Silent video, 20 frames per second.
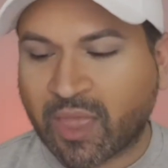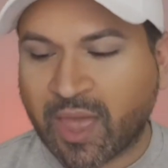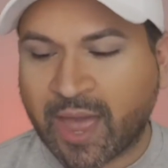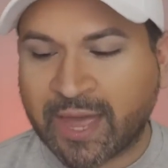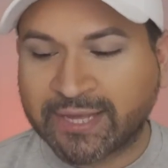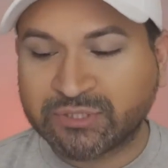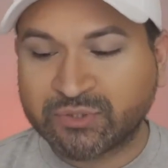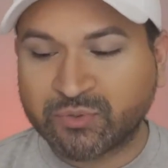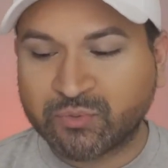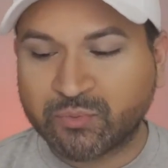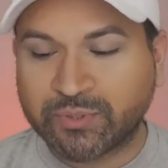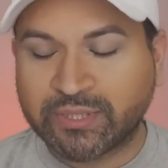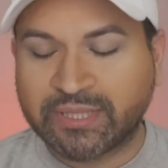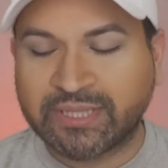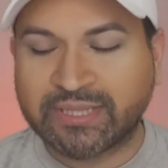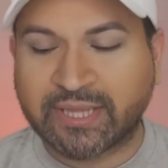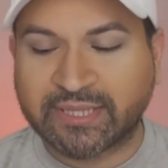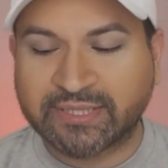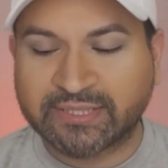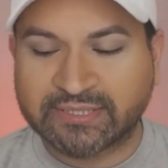I do really
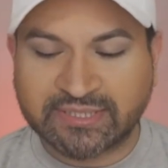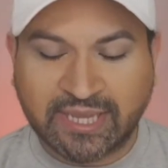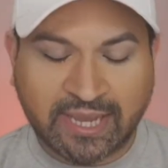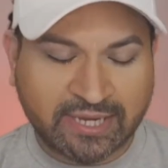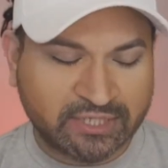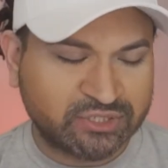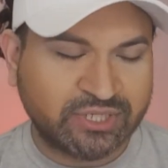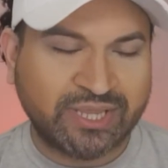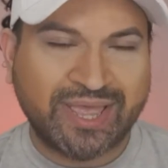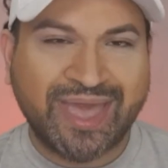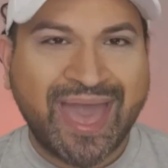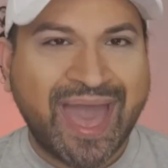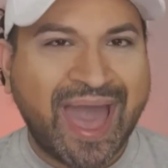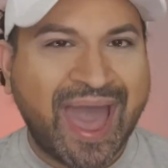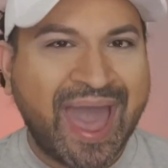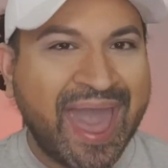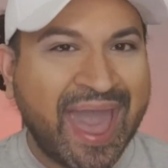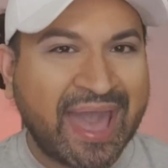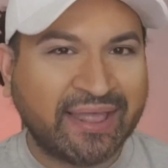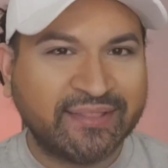like this, actually.
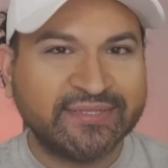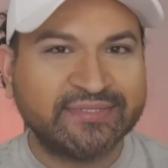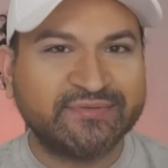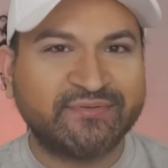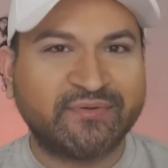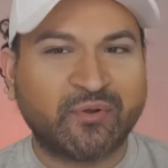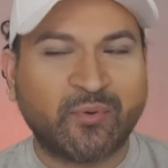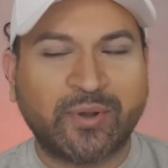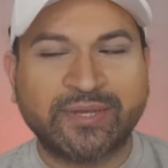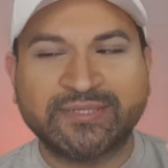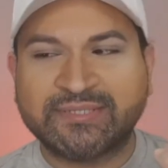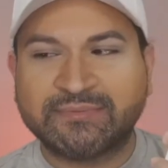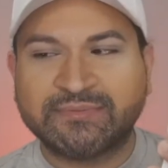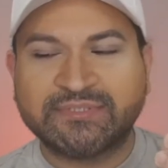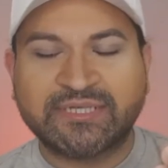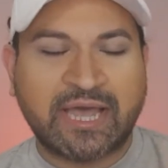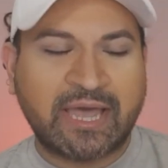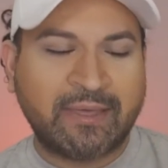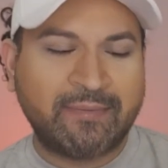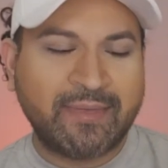I had this for quite some
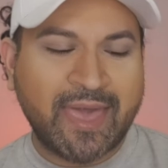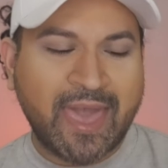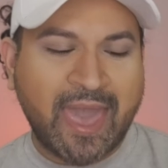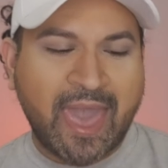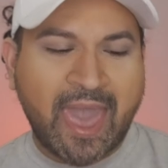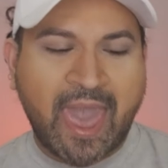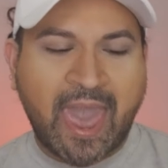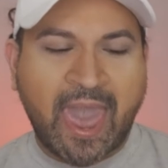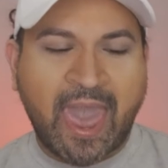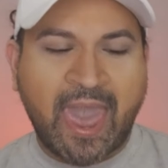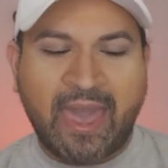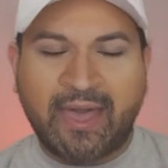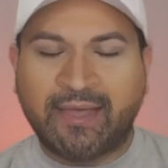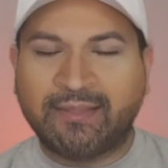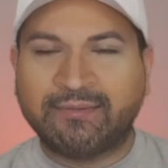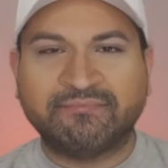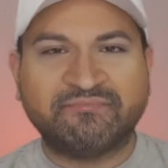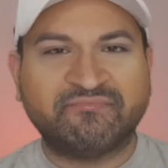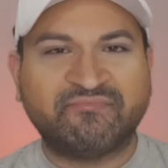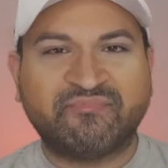time,
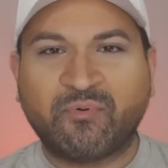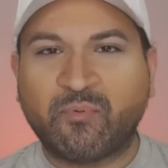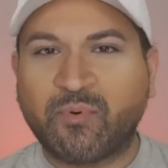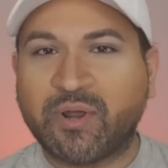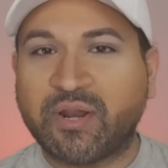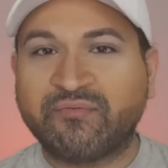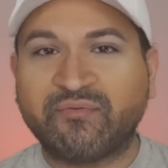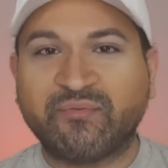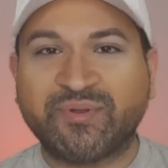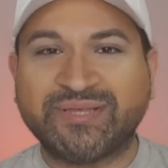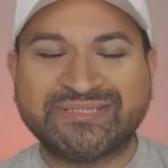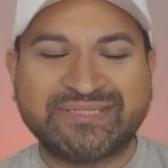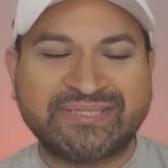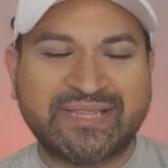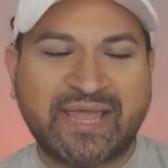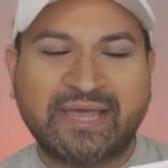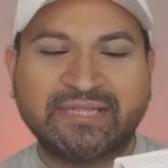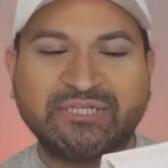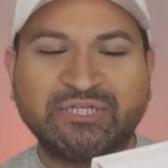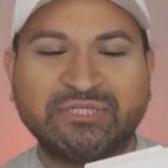and for whatever reason,
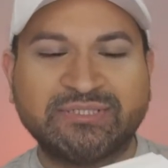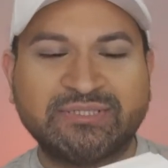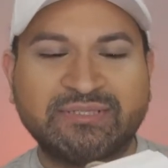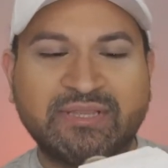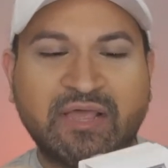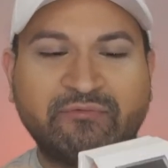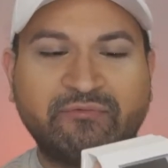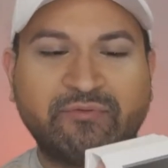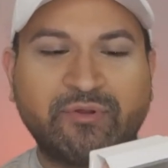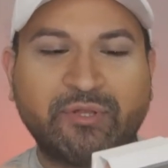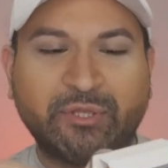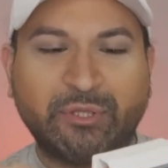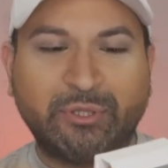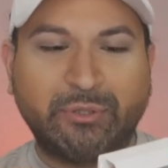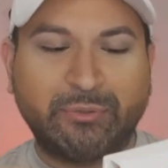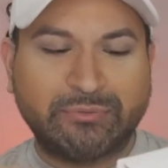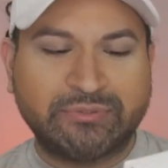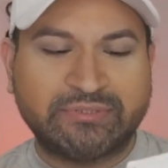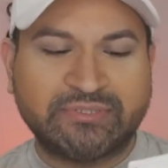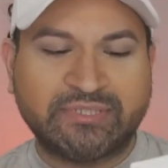I just never
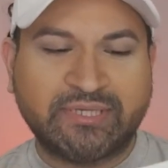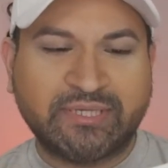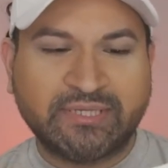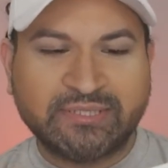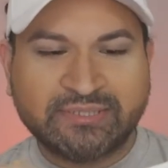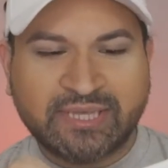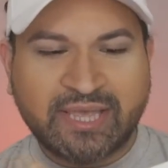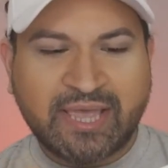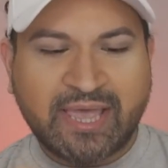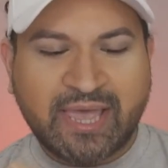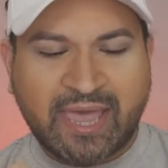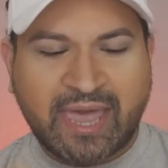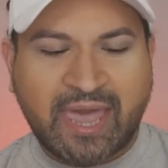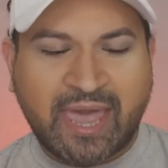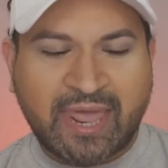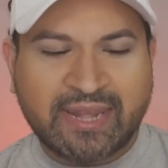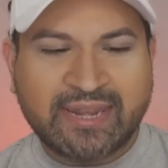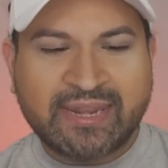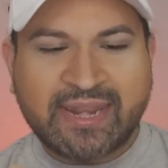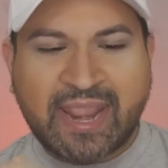used it.
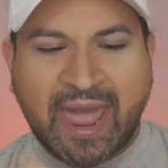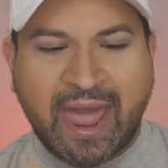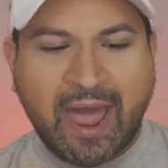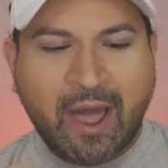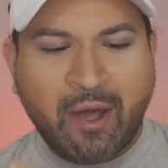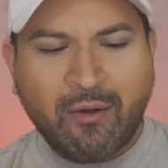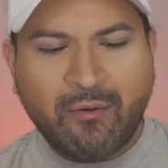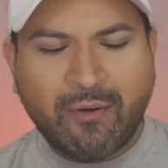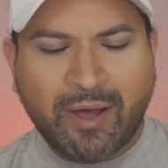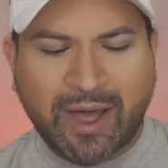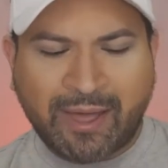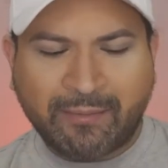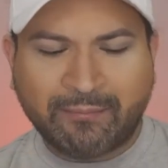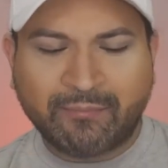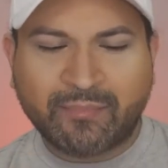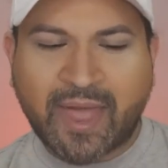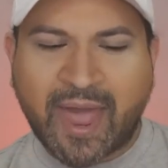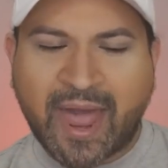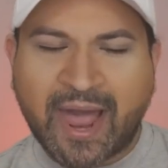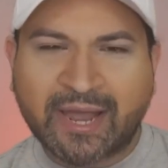And now
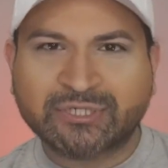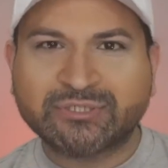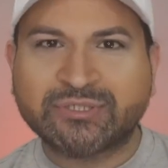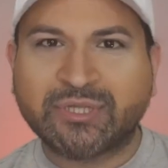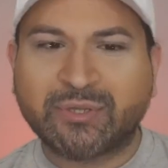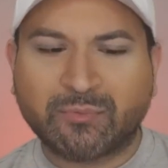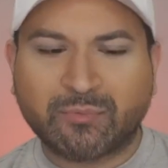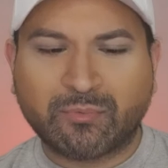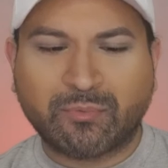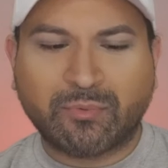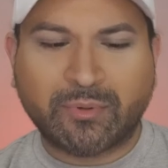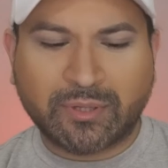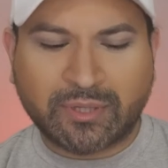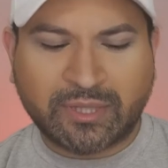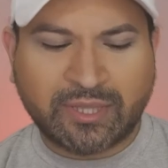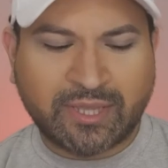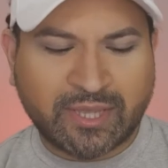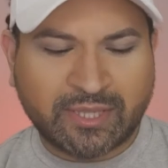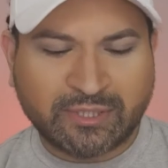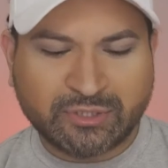I'm actually
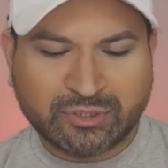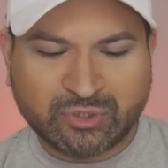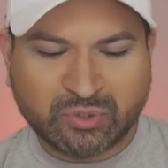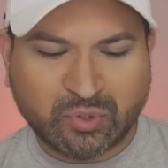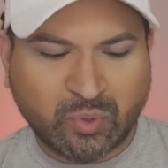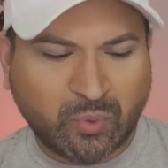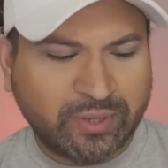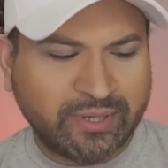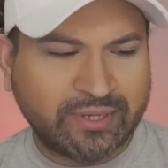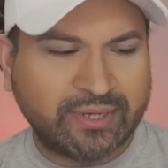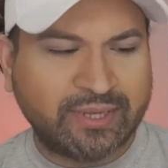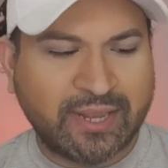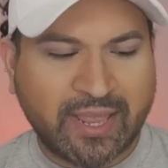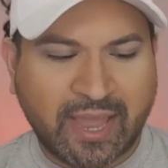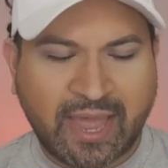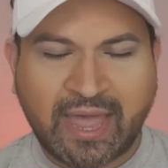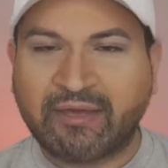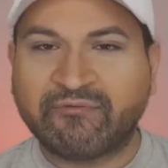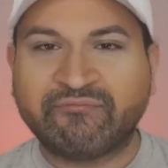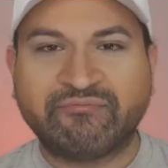really enjoying it. I
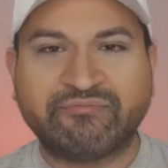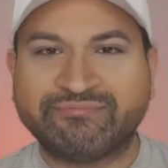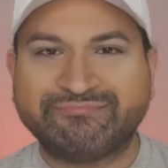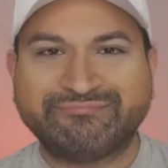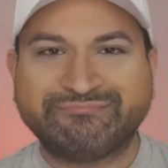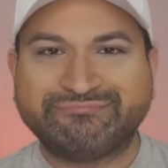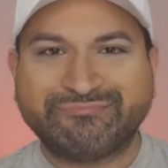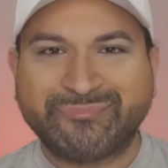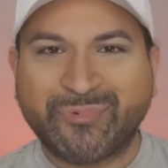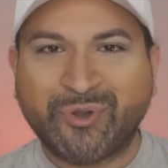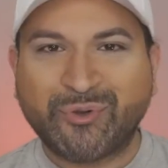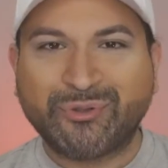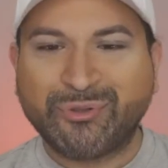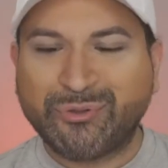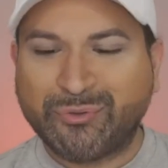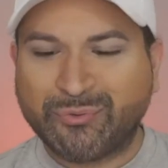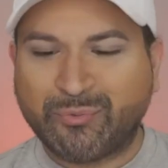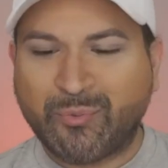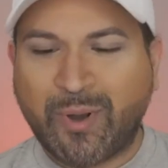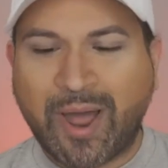have no
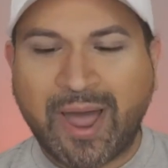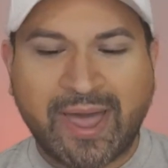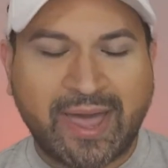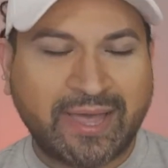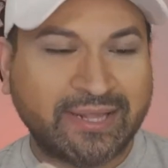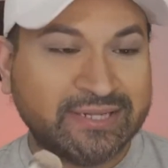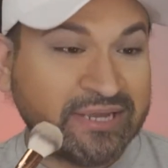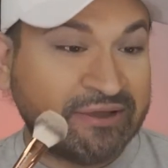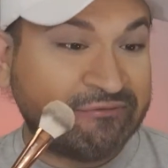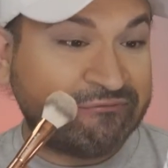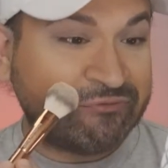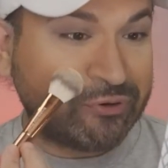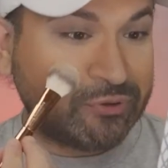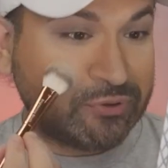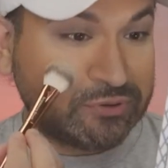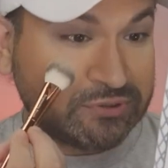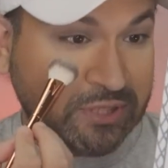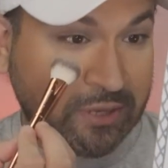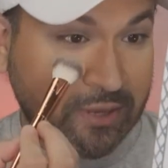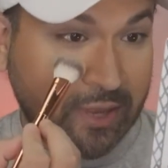clue why I never
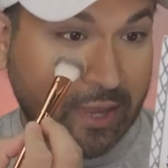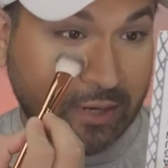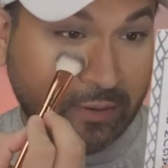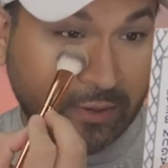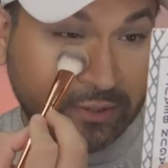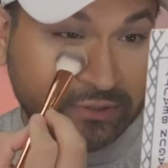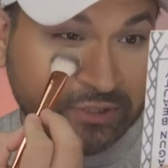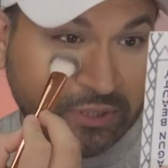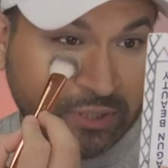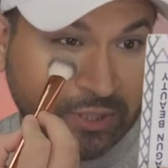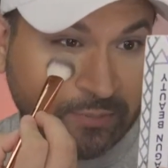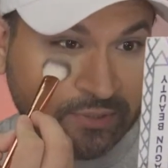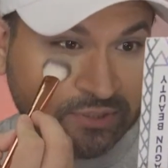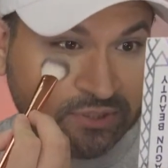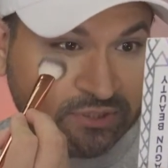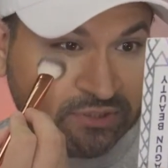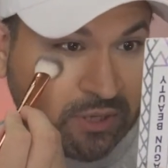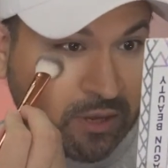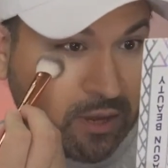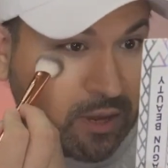used it. Anyway, so let me
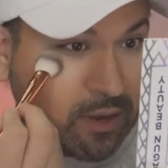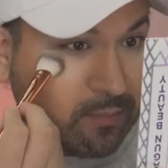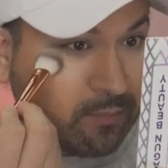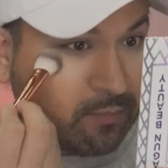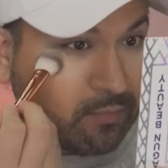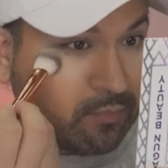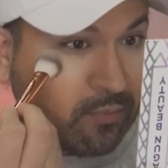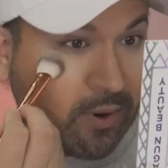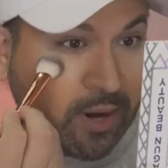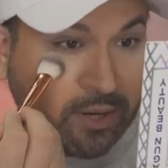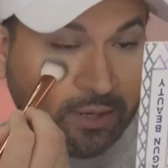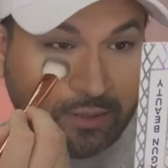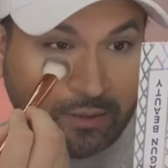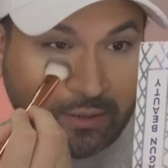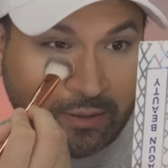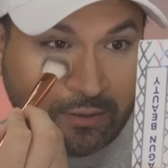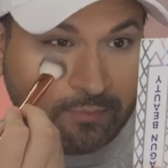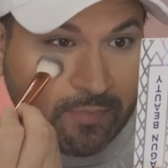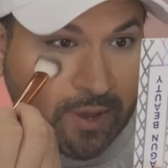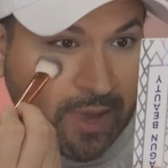just brighten
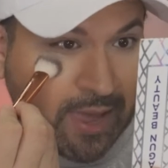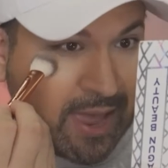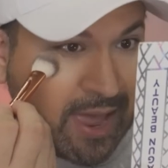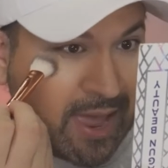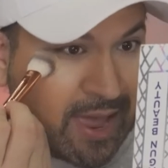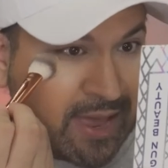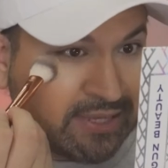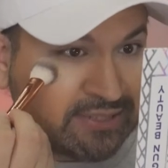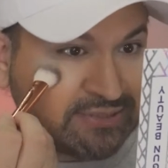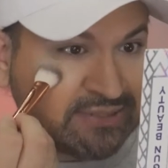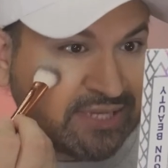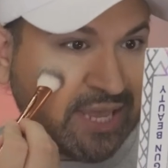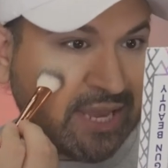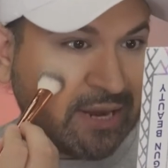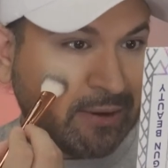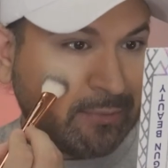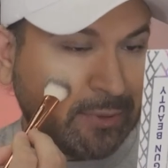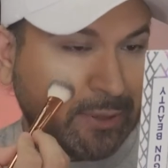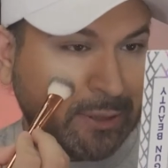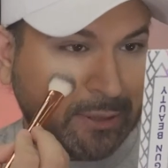up my eyes
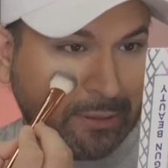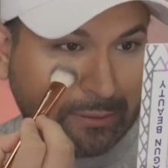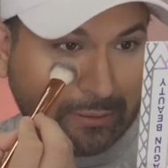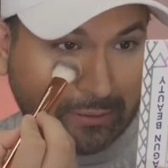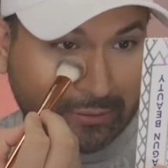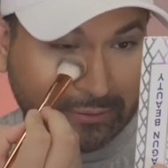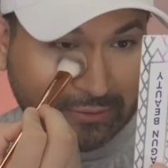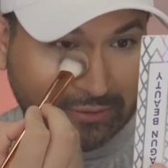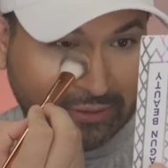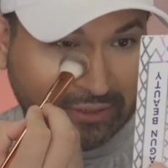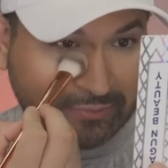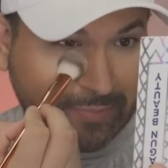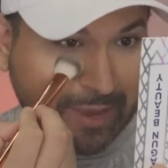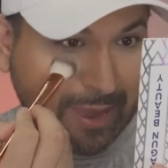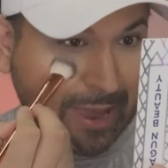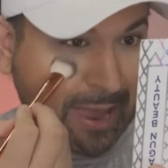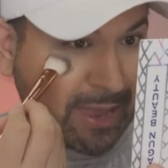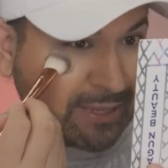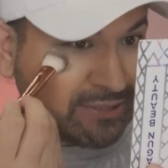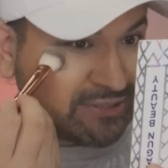area underneath my
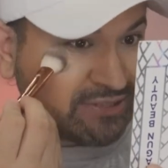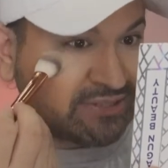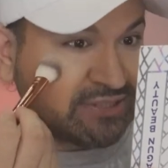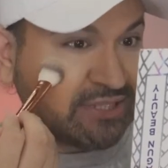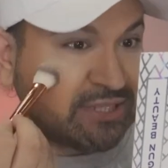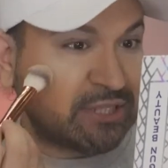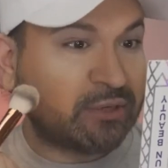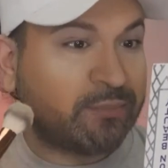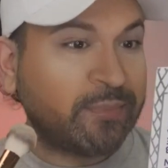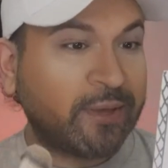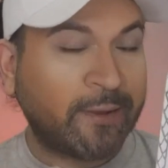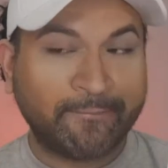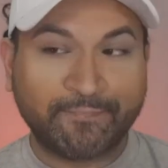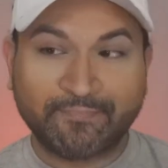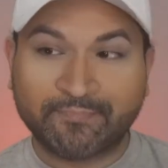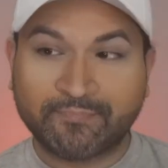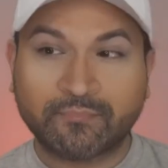eyes just a little bit.